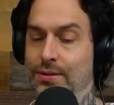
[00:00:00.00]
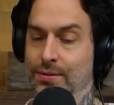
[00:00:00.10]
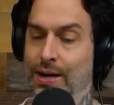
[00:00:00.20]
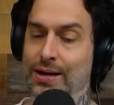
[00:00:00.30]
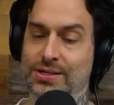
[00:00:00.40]

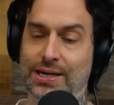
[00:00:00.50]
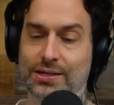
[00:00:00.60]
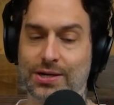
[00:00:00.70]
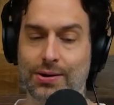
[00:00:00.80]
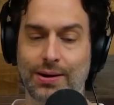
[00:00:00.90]
I'll sing
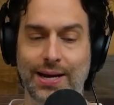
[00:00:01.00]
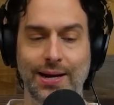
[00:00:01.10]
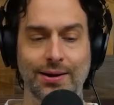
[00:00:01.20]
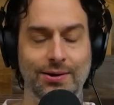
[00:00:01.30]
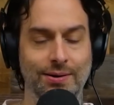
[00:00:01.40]
a song
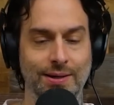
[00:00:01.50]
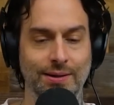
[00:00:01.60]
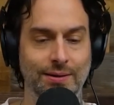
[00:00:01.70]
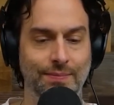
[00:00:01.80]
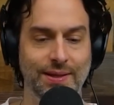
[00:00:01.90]
later,
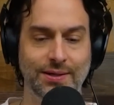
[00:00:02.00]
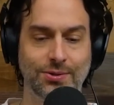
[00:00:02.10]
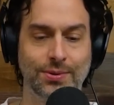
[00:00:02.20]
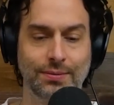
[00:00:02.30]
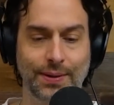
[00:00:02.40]
and it'll be
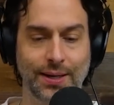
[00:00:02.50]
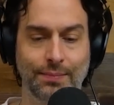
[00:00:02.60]
this one.